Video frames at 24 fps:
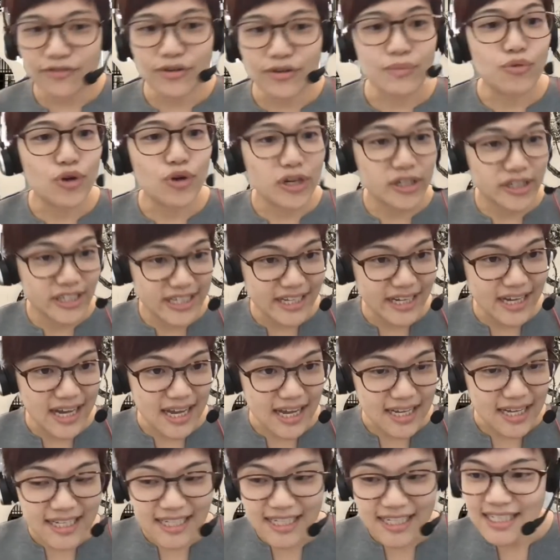from Huang
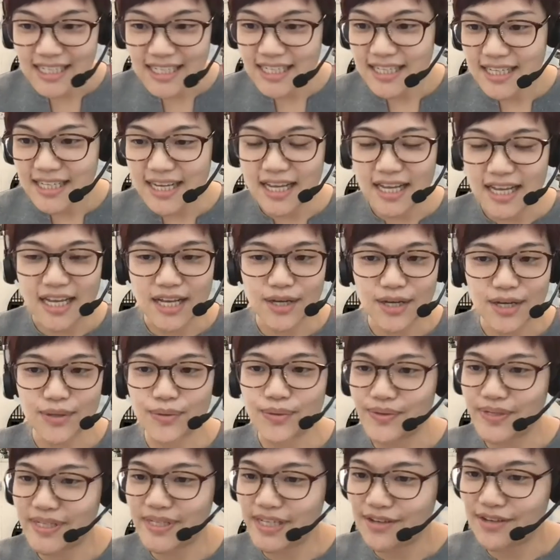Tiha,
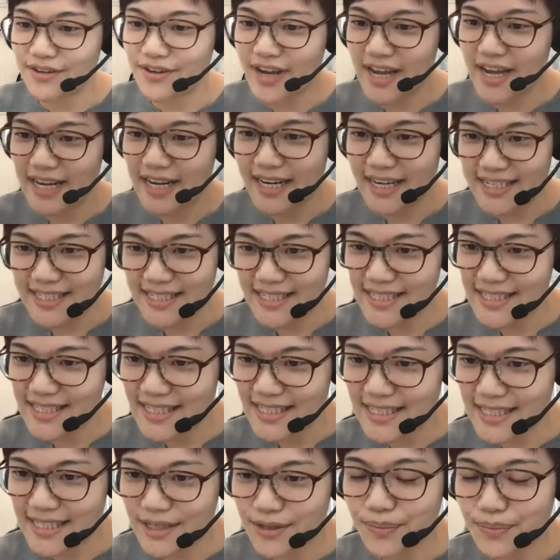who is here at ICES
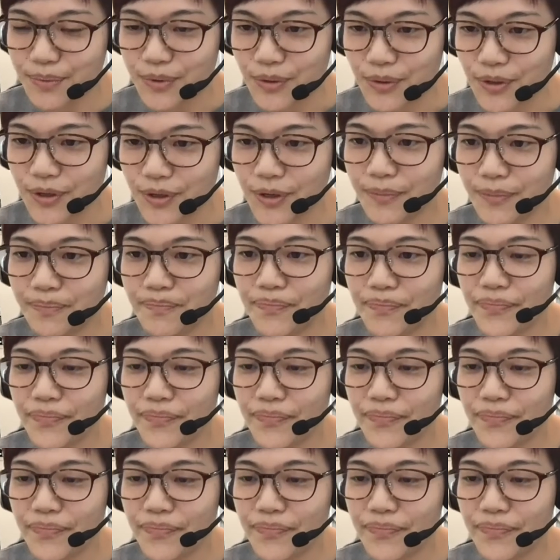in Singapore.